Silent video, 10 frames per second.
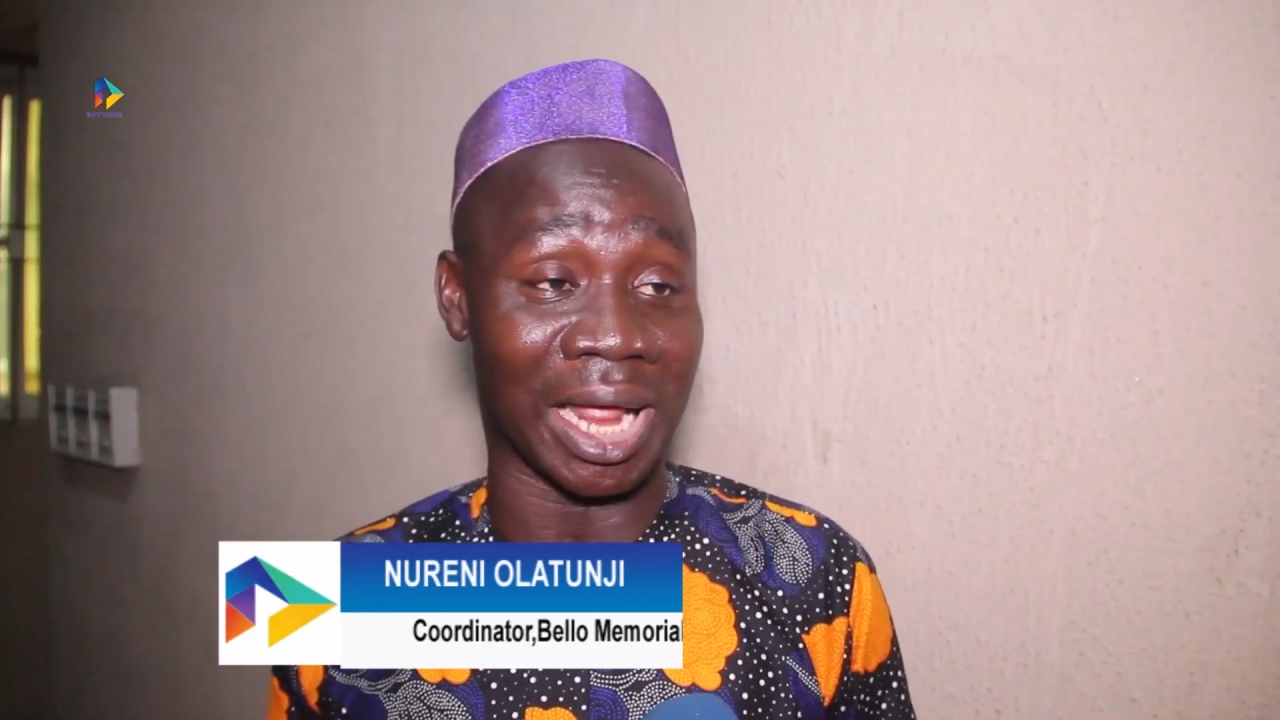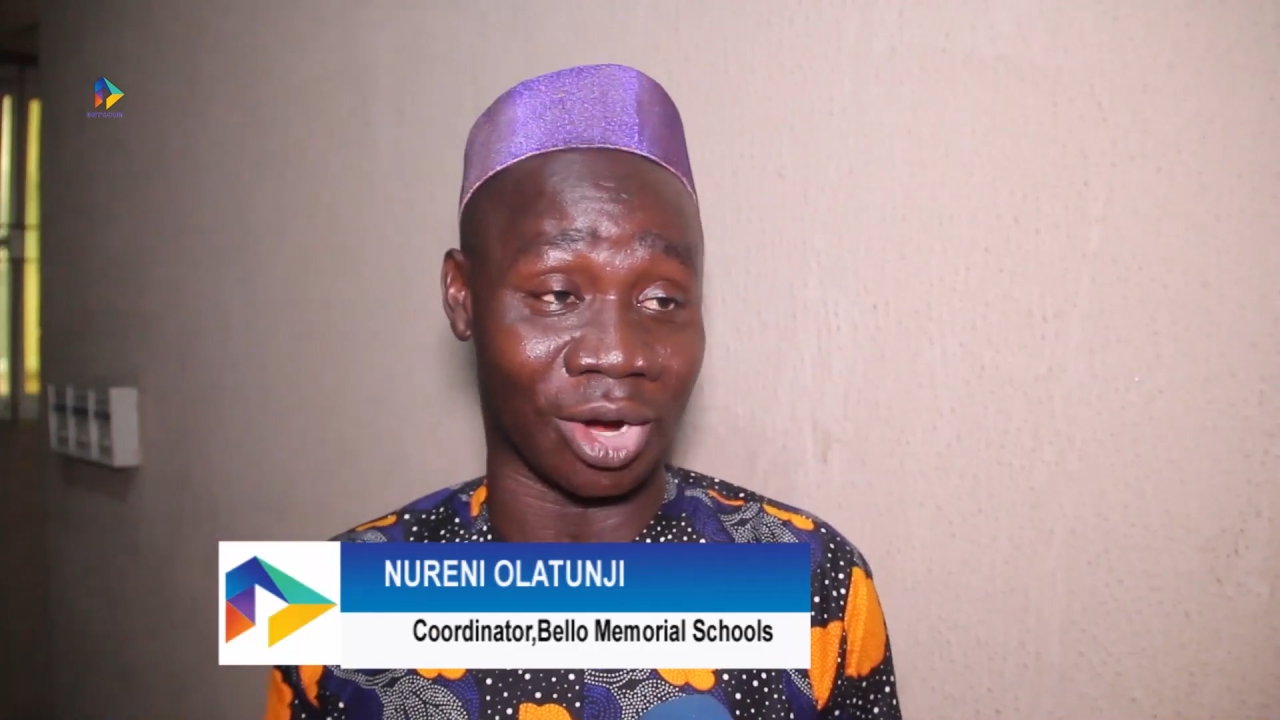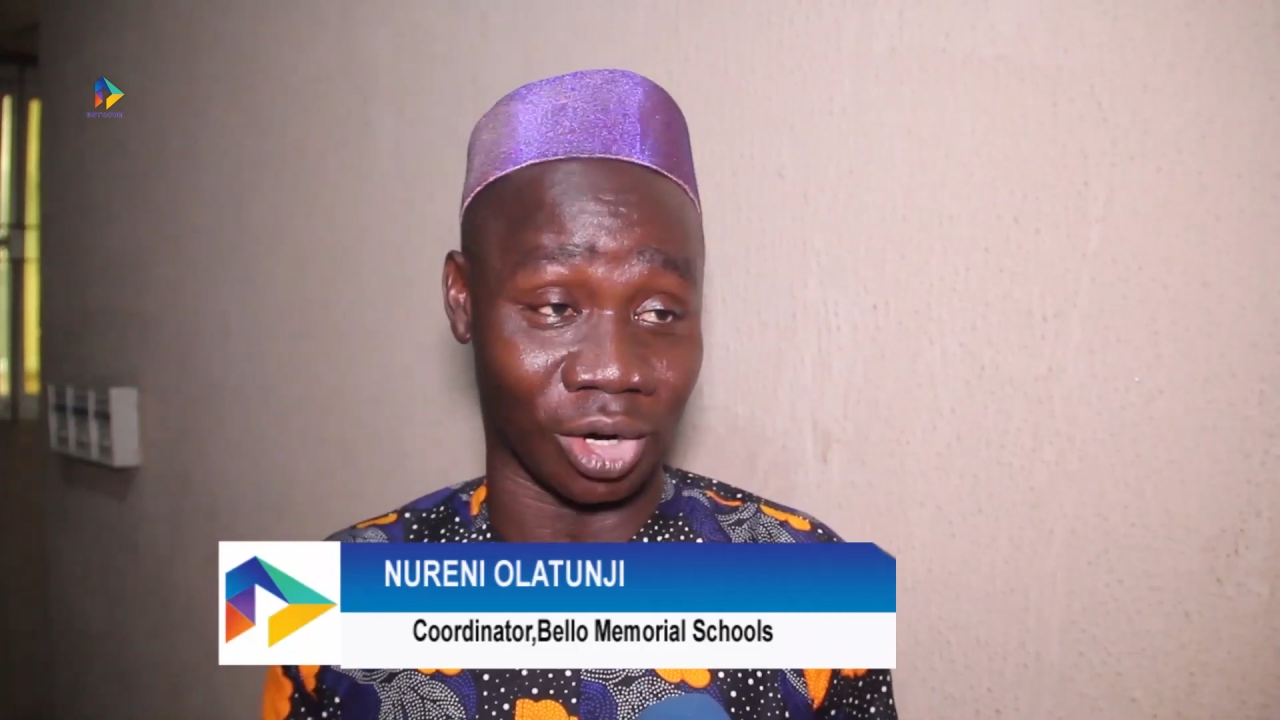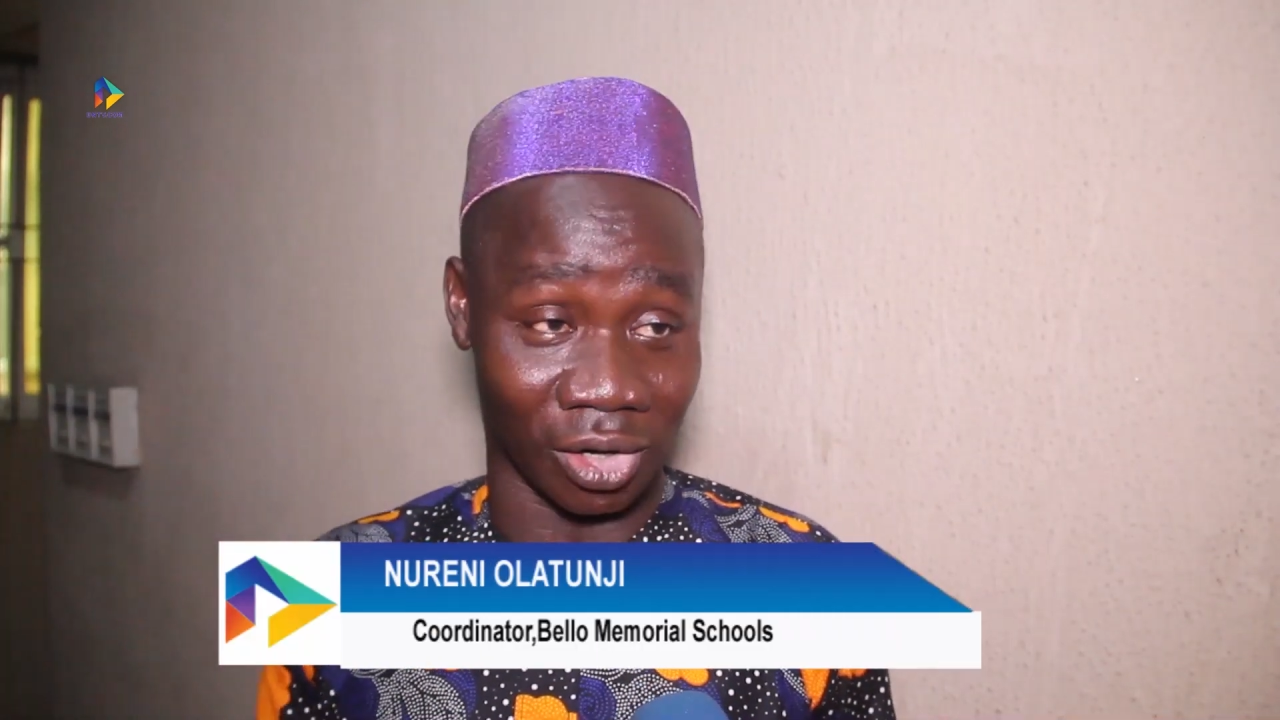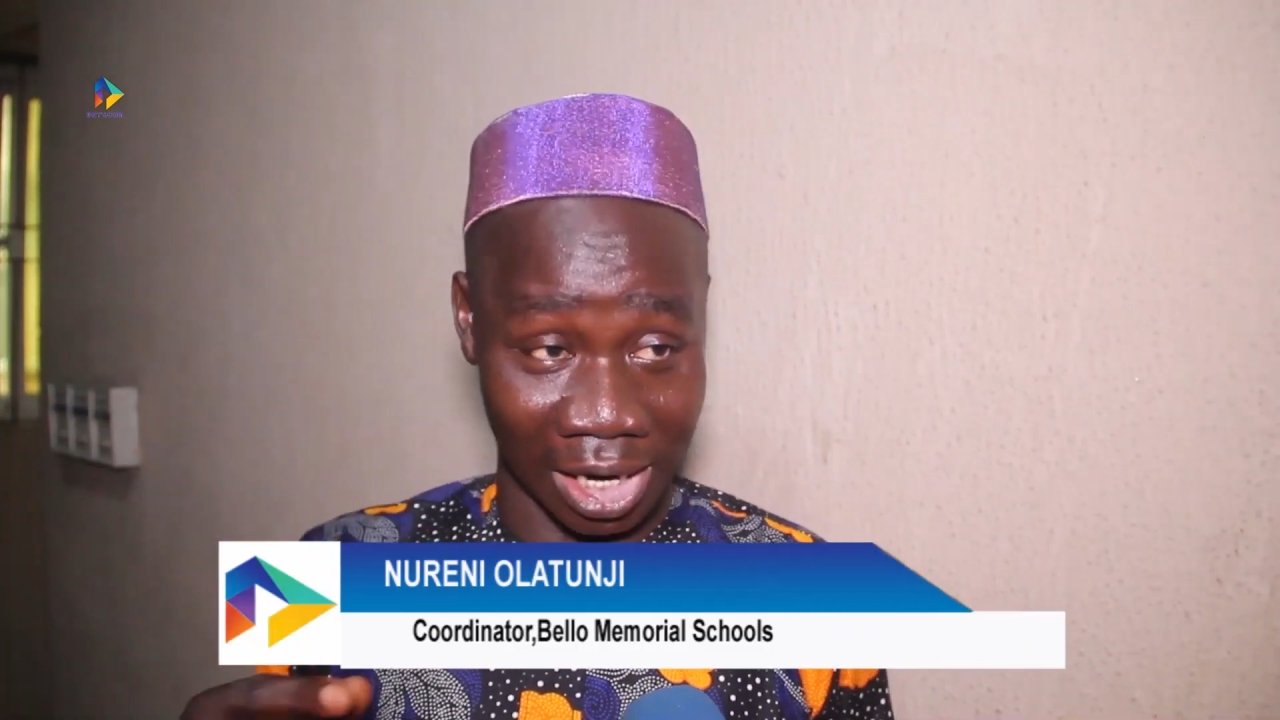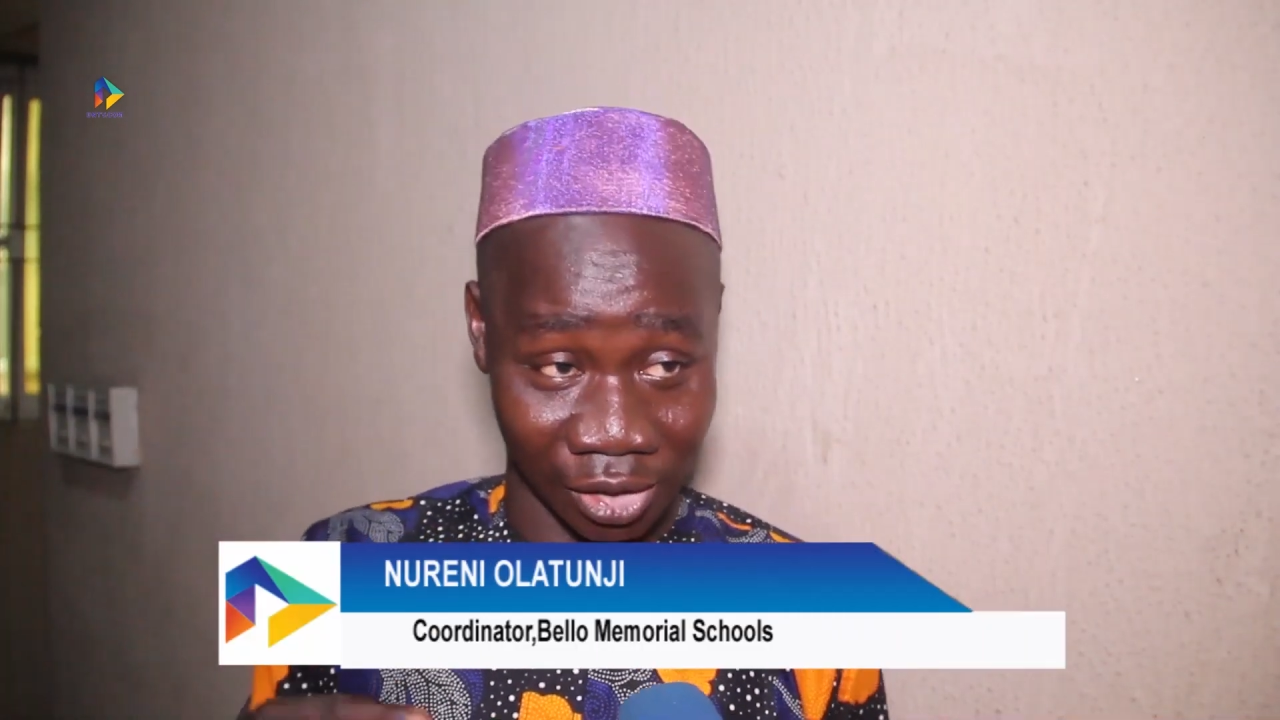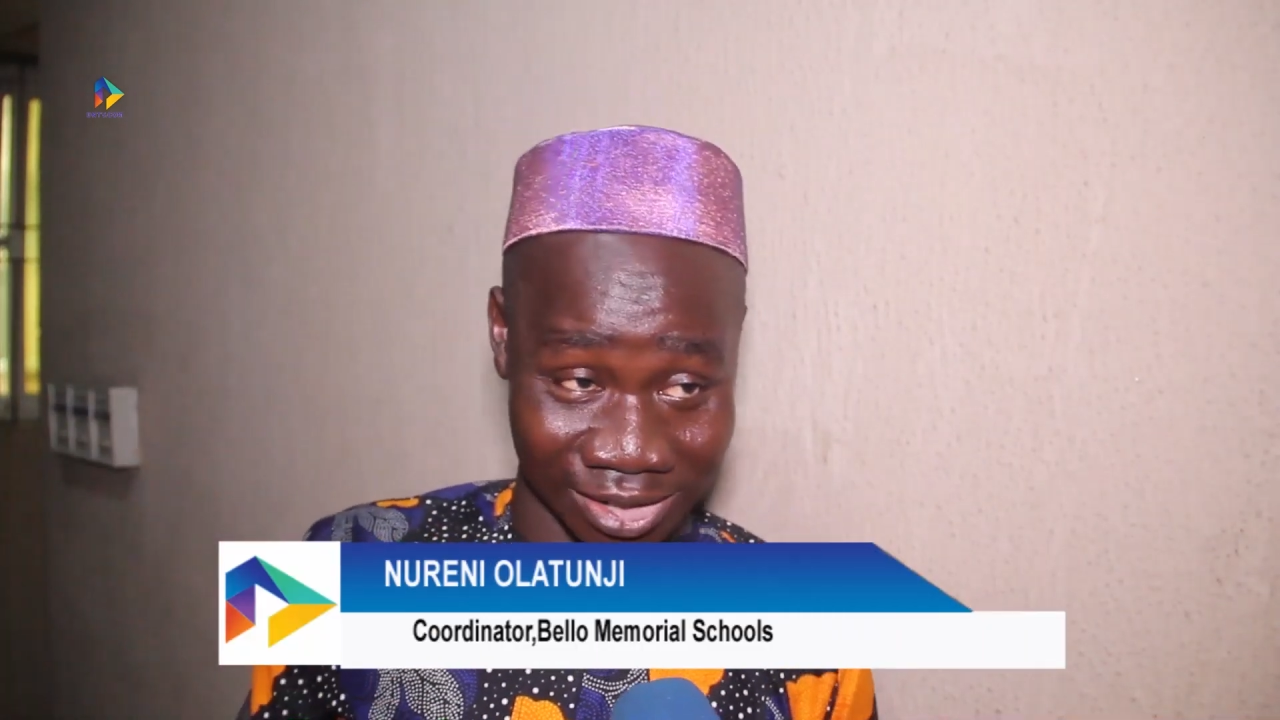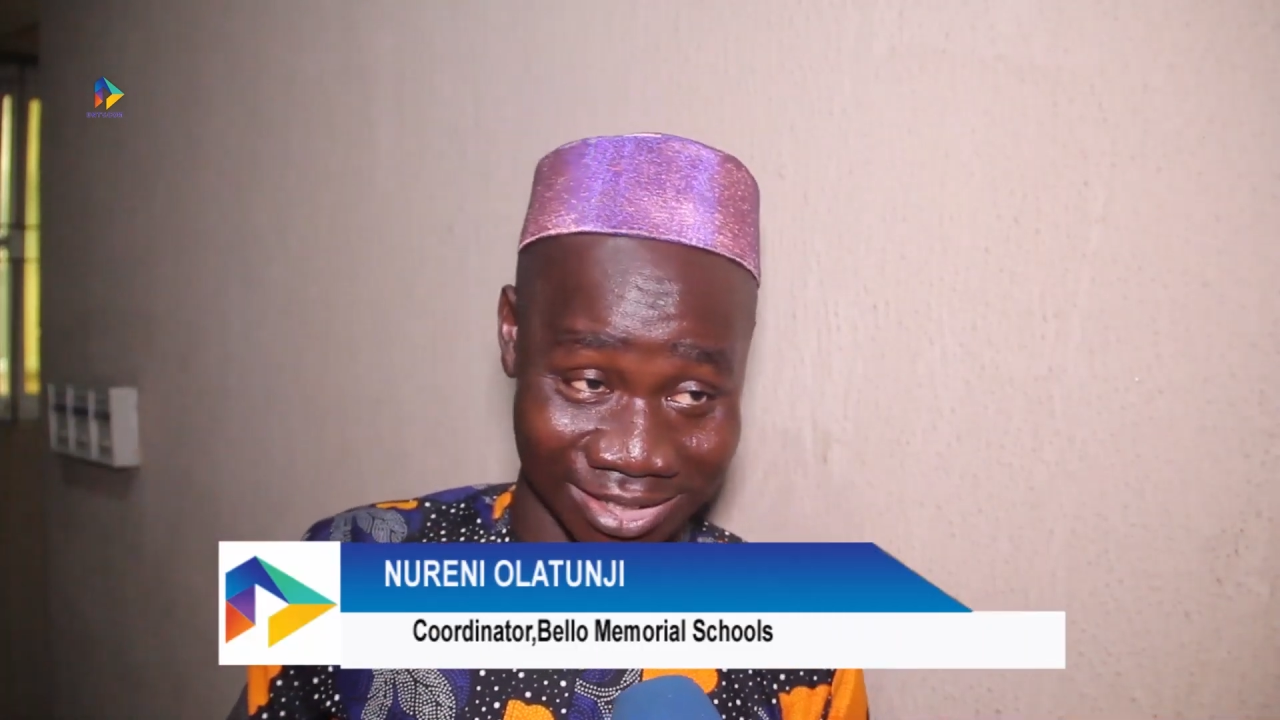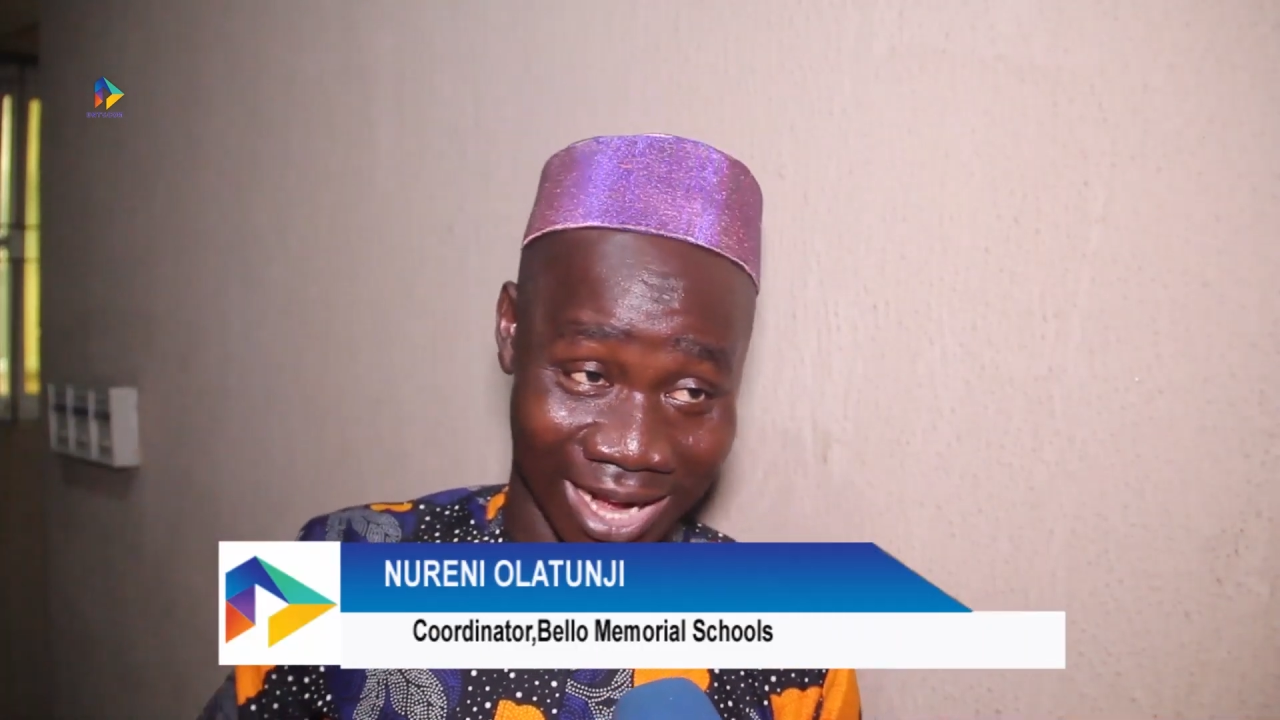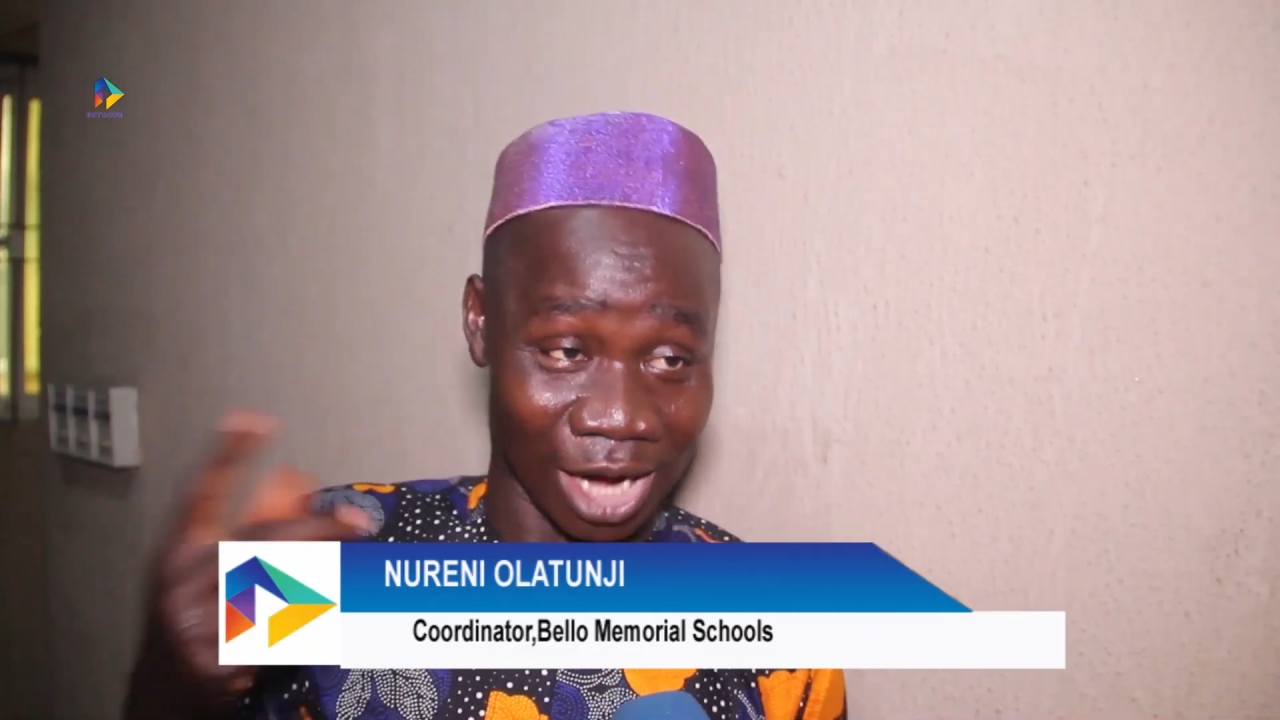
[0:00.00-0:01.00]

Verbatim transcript: they are not graduating